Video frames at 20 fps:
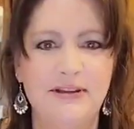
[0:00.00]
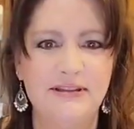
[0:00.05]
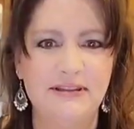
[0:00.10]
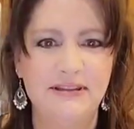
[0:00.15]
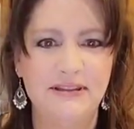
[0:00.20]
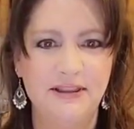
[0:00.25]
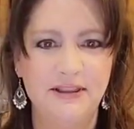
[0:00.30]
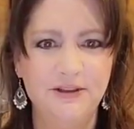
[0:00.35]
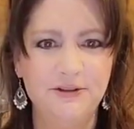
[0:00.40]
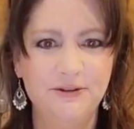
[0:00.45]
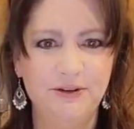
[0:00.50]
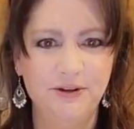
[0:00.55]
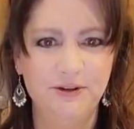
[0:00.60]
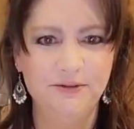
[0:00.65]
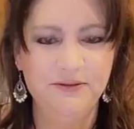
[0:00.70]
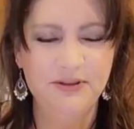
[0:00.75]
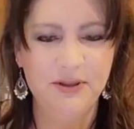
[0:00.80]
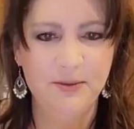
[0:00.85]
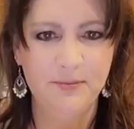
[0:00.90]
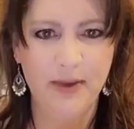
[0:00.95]
see the grooves.
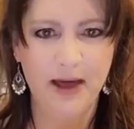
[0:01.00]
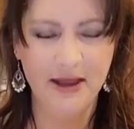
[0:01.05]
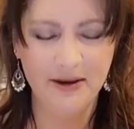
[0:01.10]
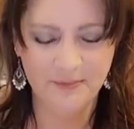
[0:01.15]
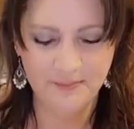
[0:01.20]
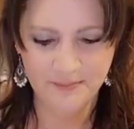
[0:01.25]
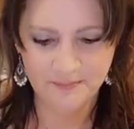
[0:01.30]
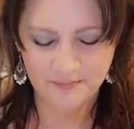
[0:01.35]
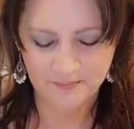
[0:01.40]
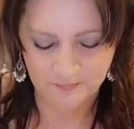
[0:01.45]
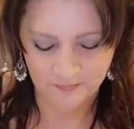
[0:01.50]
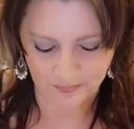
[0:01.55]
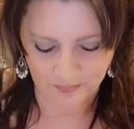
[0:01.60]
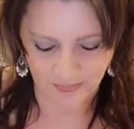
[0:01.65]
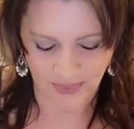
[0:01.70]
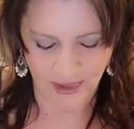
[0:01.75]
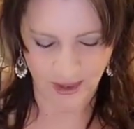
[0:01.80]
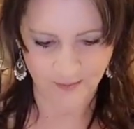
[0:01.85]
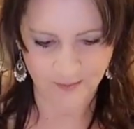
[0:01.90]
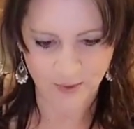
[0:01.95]
The bottom
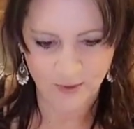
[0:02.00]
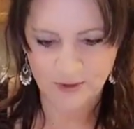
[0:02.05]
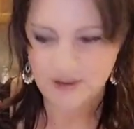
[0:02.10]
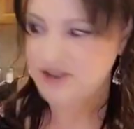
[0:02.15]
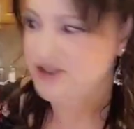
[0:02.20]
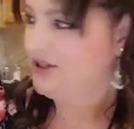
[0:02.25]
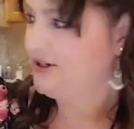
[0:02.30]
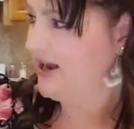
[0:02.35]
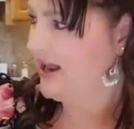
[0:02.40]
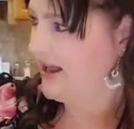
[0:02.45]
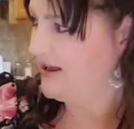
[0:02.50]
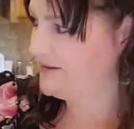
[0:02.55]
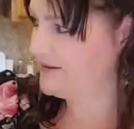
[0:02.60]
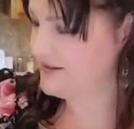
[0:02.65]
portion has